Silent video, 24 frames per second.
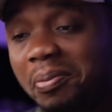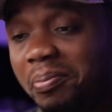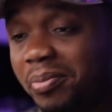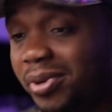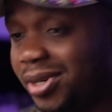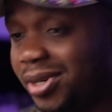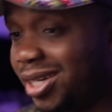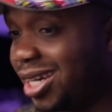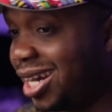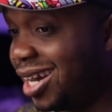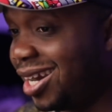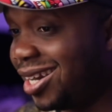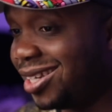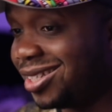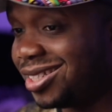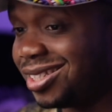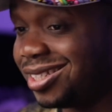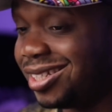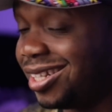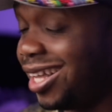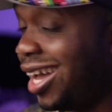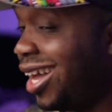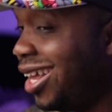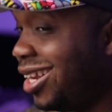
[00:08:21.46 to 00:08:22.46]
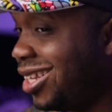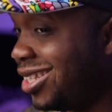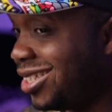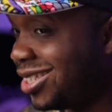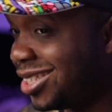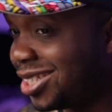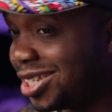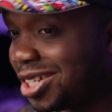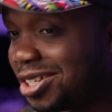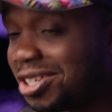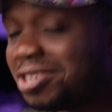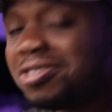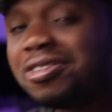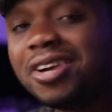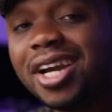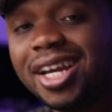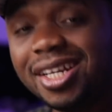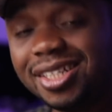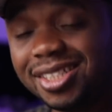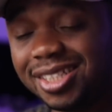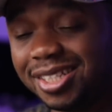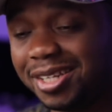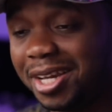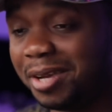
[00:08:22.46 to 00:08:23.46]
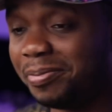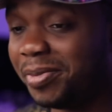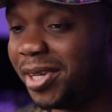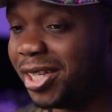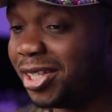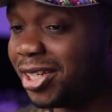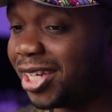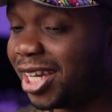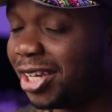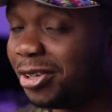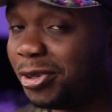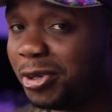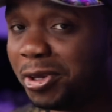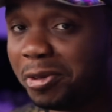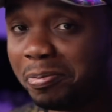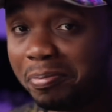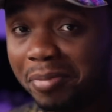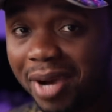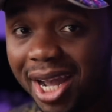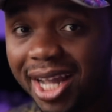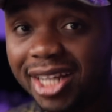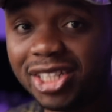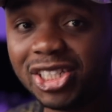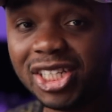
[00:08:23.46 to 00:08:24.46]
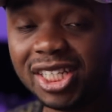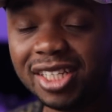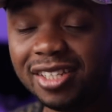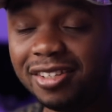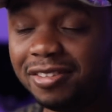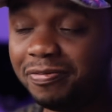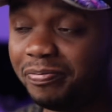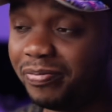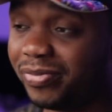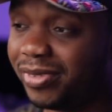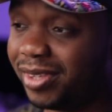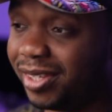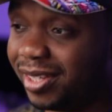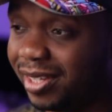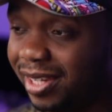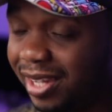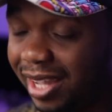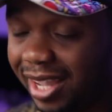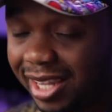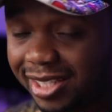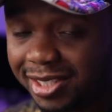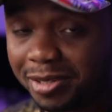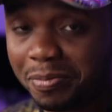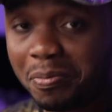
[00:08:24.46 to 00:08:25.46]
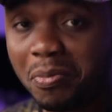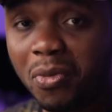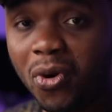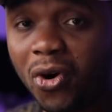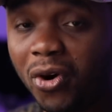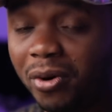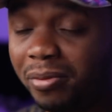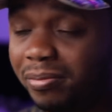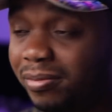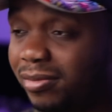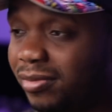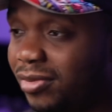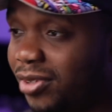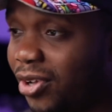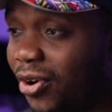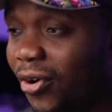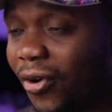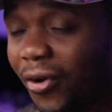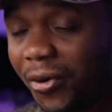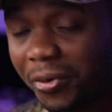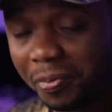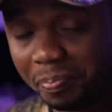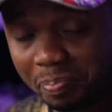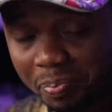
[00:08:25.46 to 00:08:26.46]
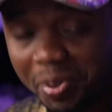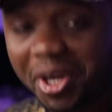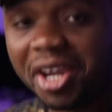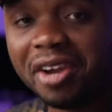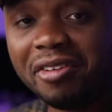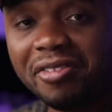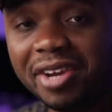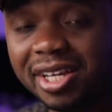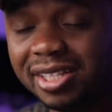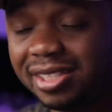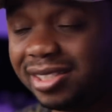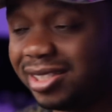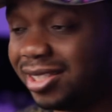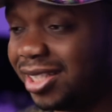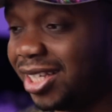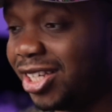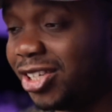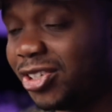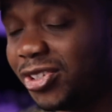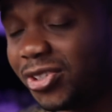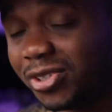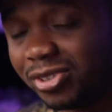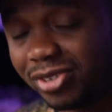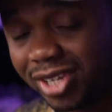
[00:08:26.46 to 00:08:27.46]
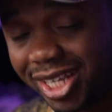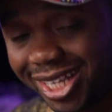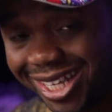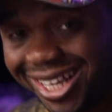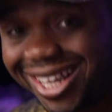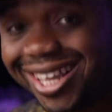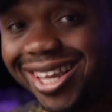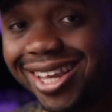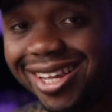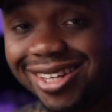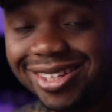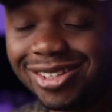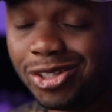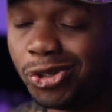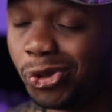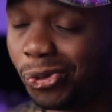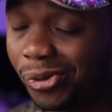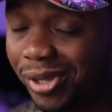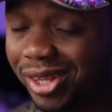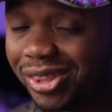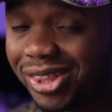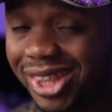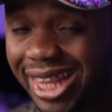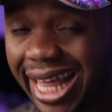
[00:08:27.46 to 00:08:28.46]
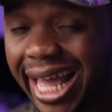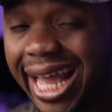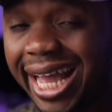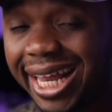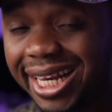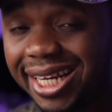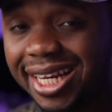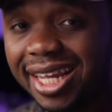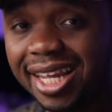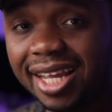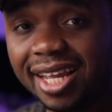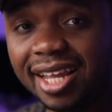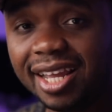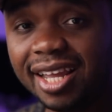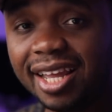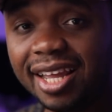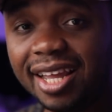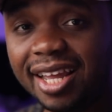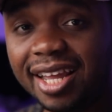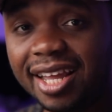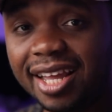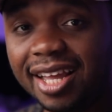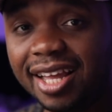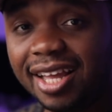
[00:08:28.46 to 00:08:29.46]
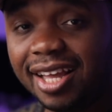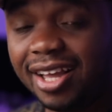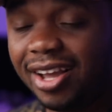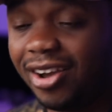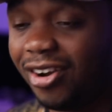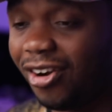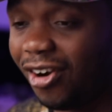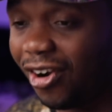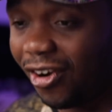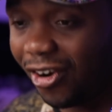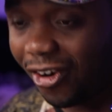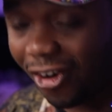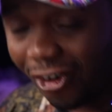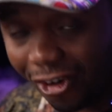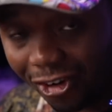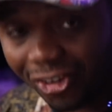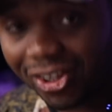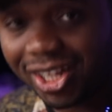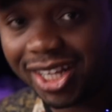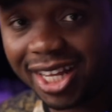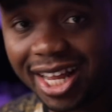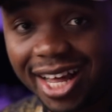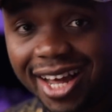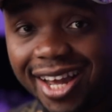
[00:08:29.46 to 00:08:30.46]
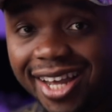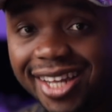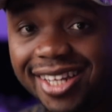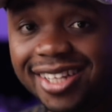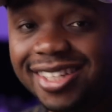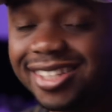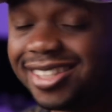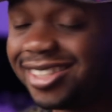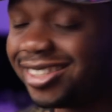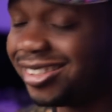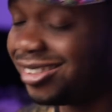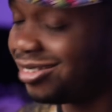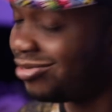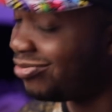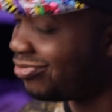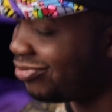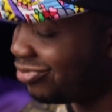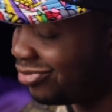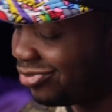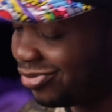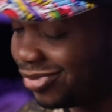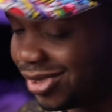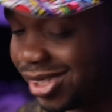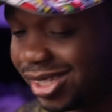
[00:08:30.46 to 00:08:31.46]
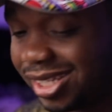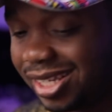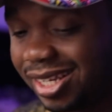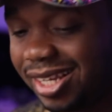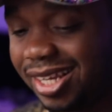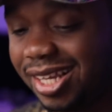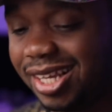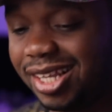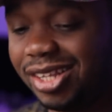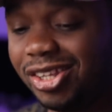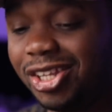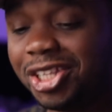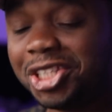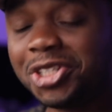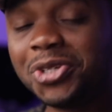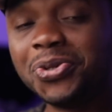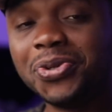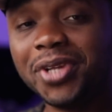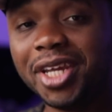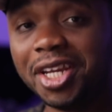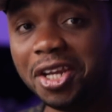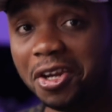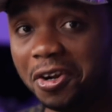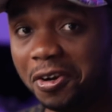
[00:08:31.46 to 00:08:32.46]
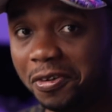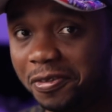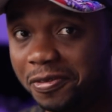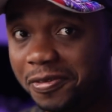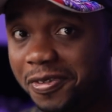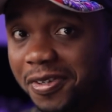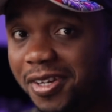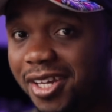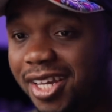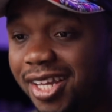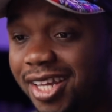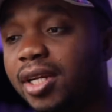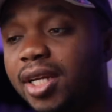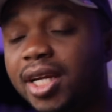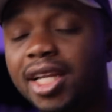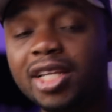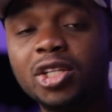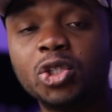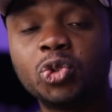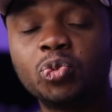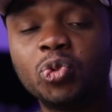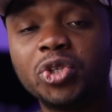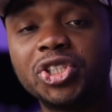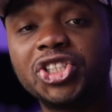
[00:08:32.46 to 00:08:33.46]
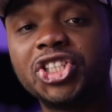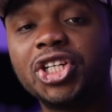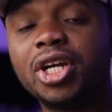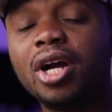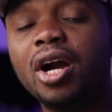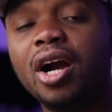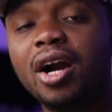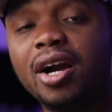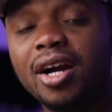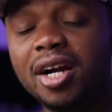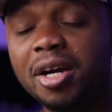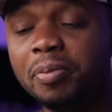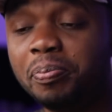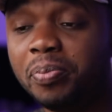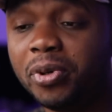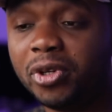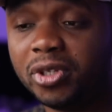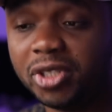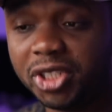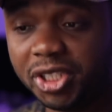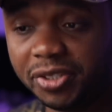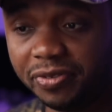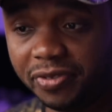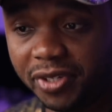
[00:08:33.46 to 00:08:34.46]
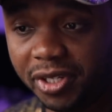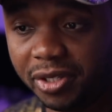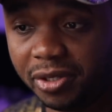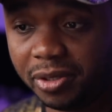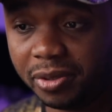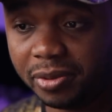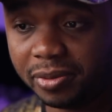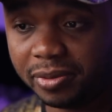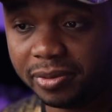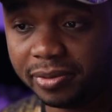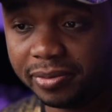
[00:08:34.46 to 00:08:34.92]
But guys, that is crazy. I mean, can you imagine as a mom or parent seeing your kid doing that online? Not good enough. Let us watch her apology video.